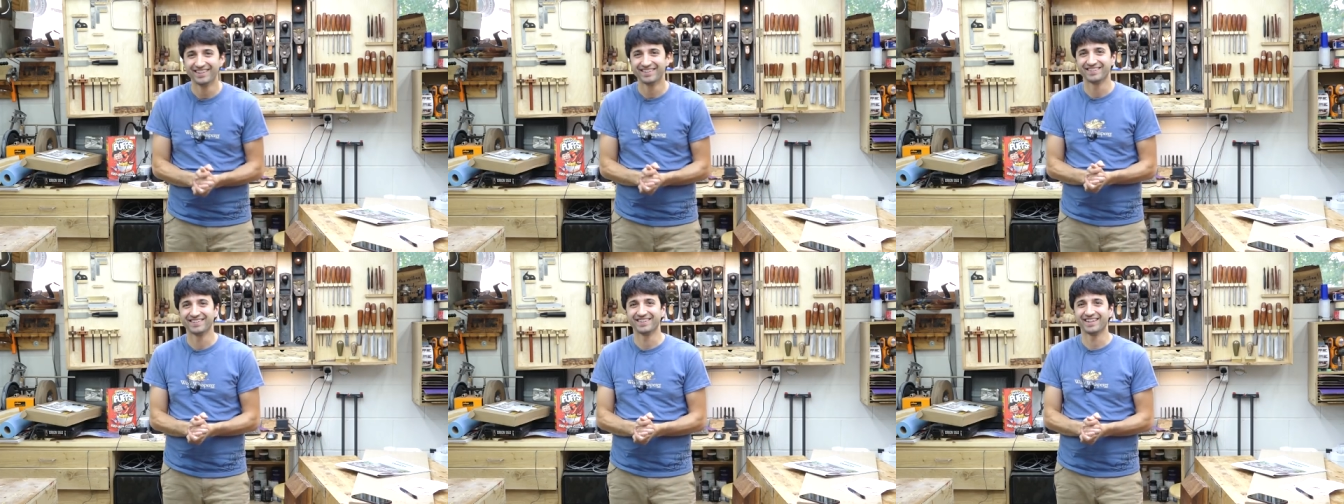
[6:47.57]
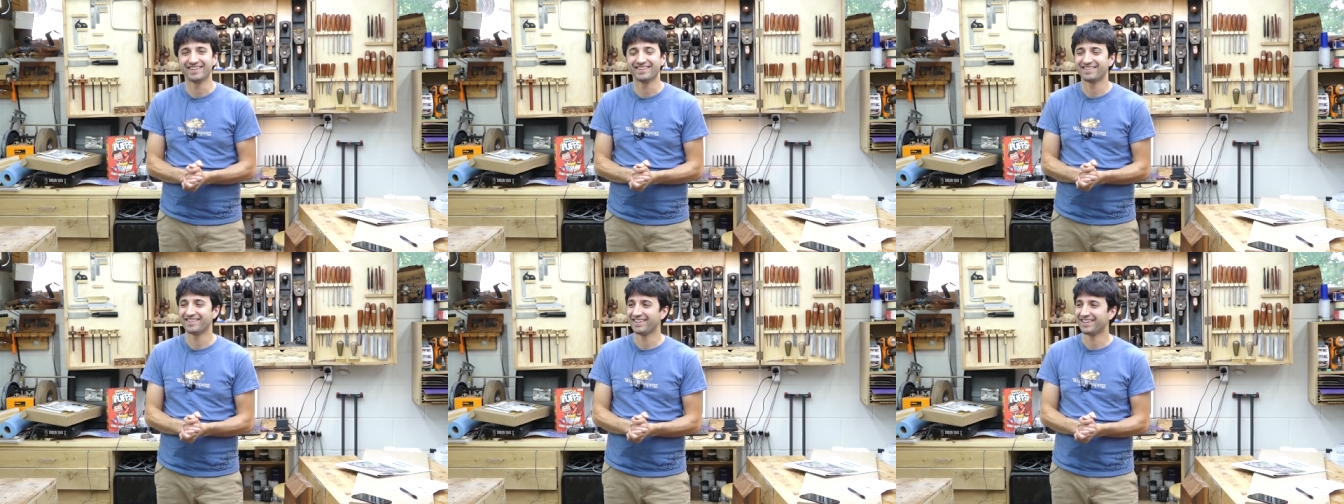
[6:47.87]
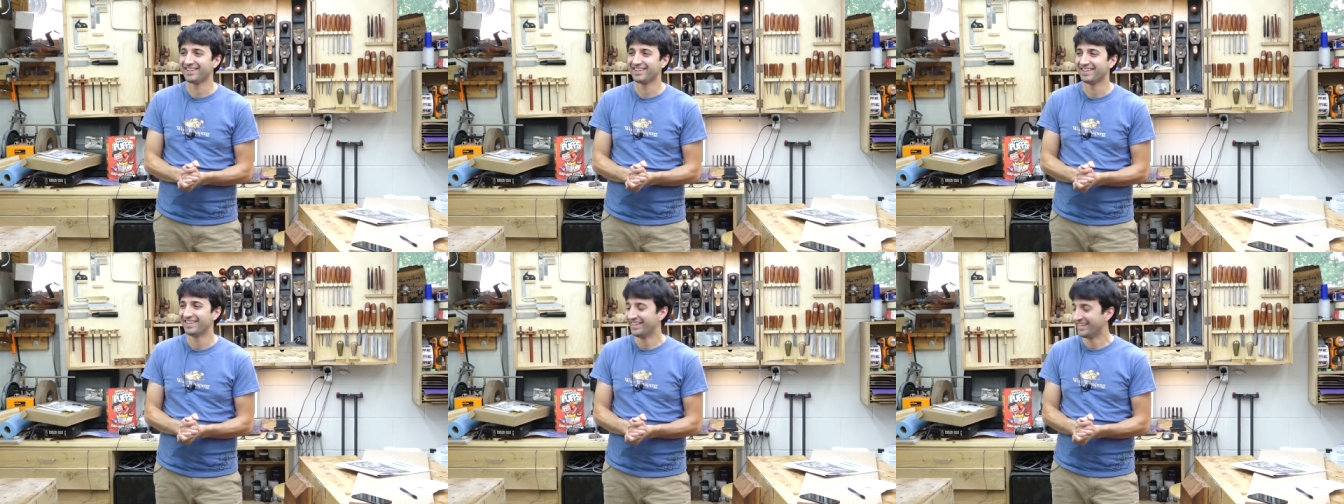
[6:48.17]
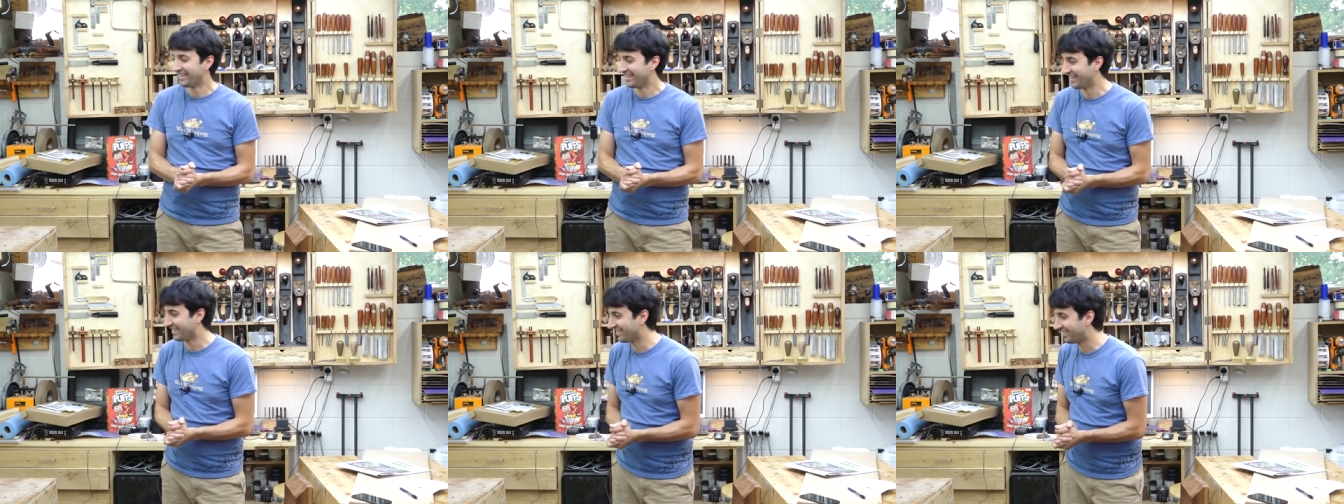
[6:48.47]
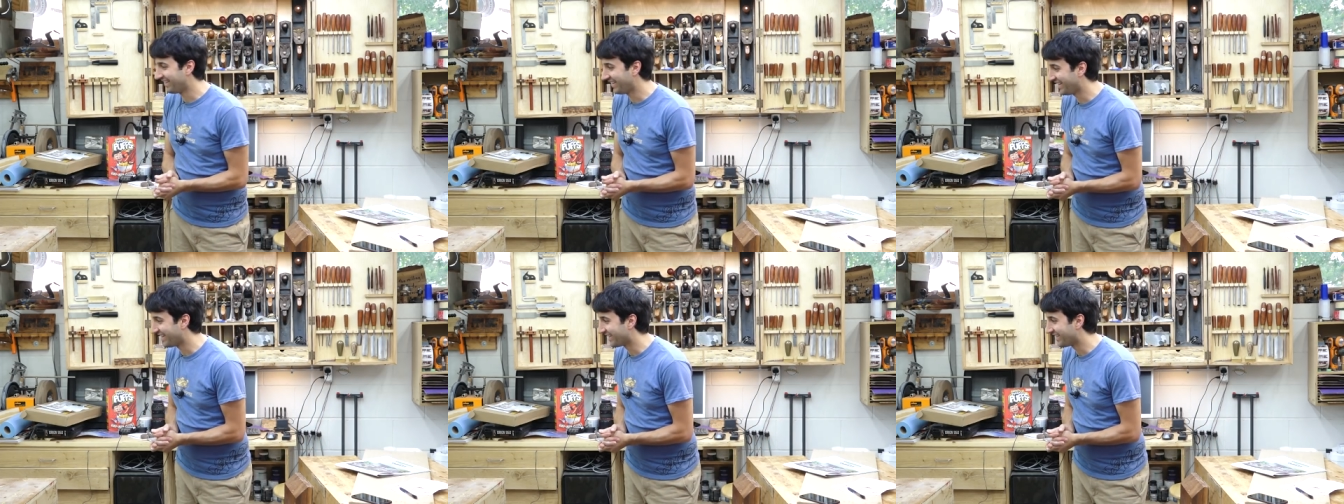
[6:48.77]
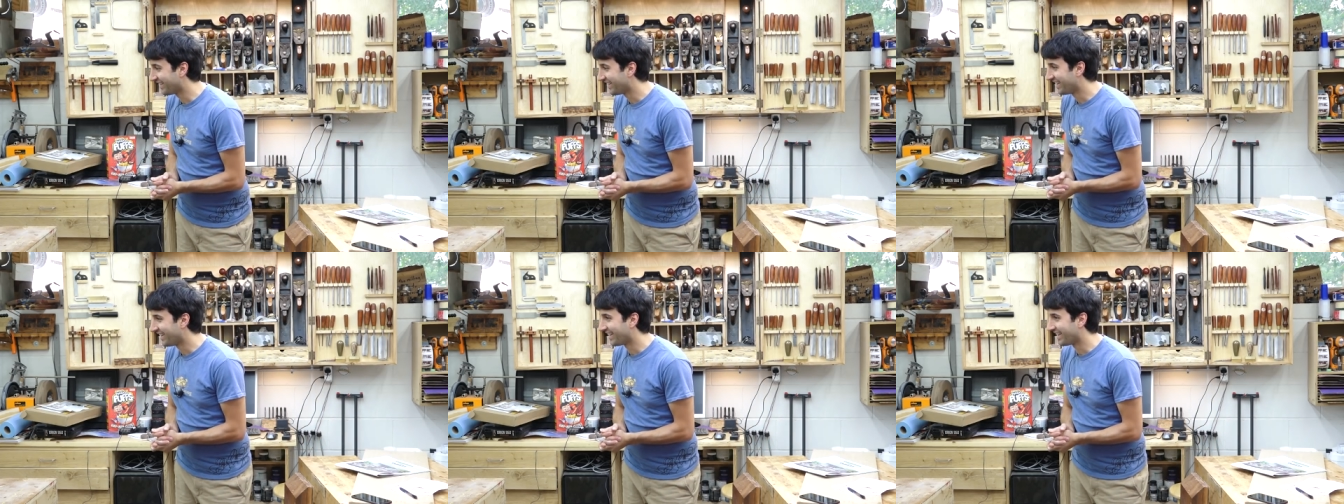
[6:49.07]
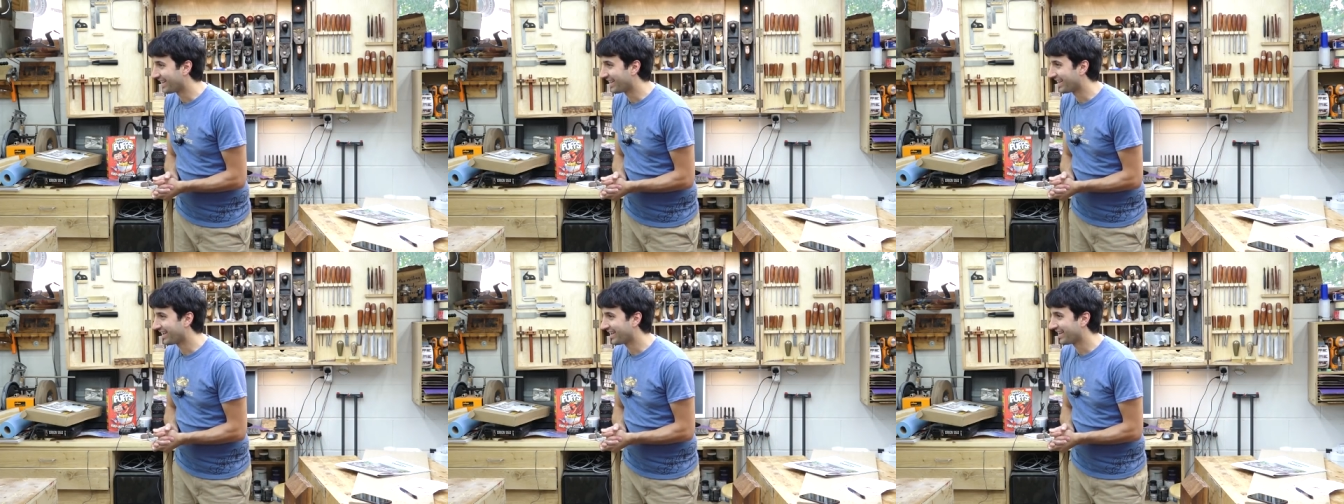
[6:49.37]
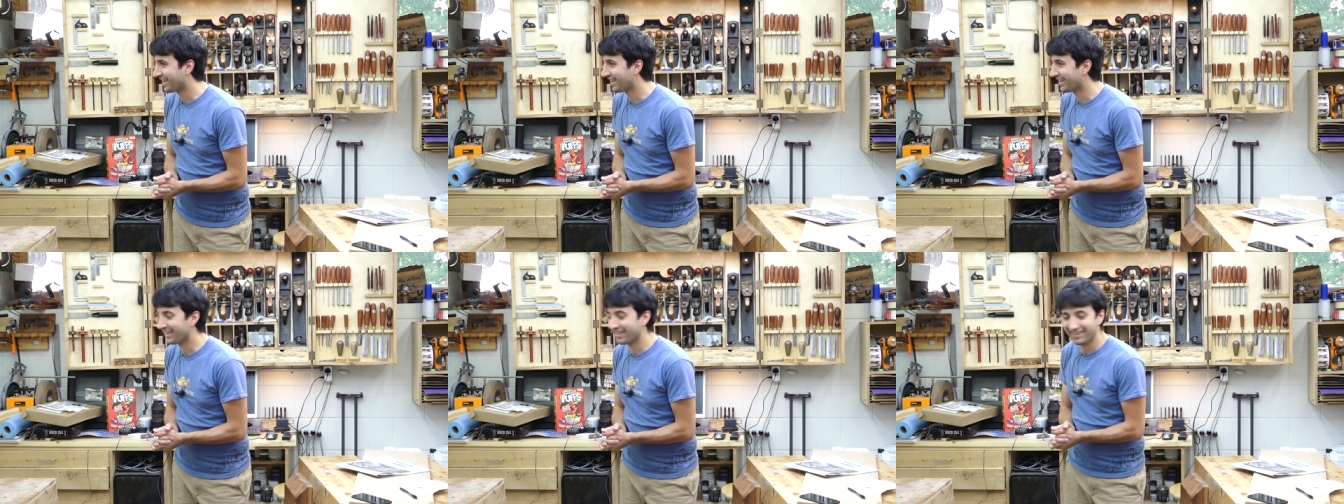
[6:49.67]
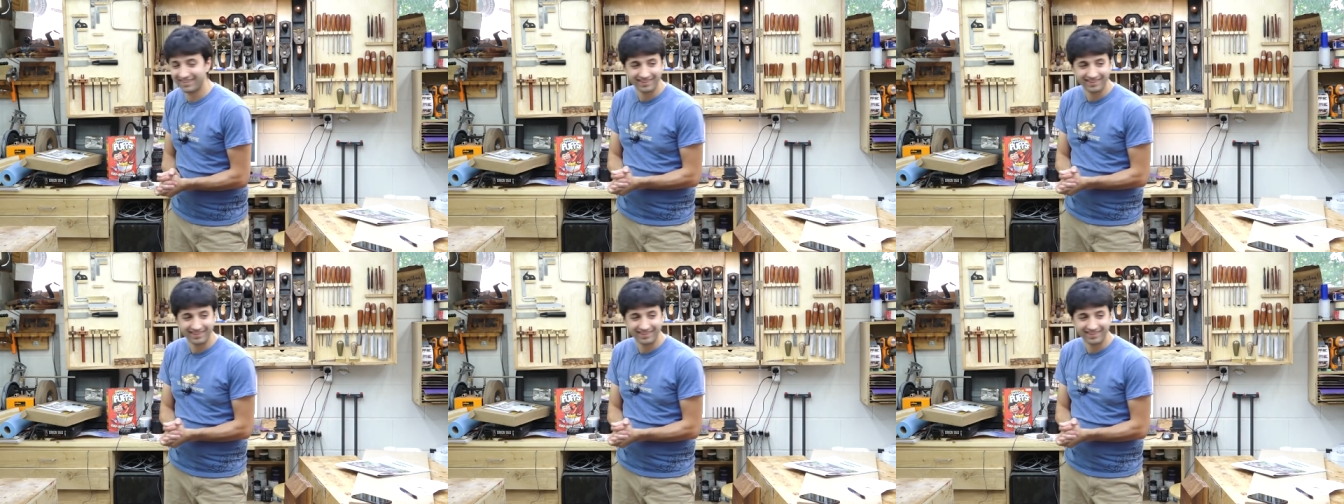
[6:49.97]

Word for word: So that's that. I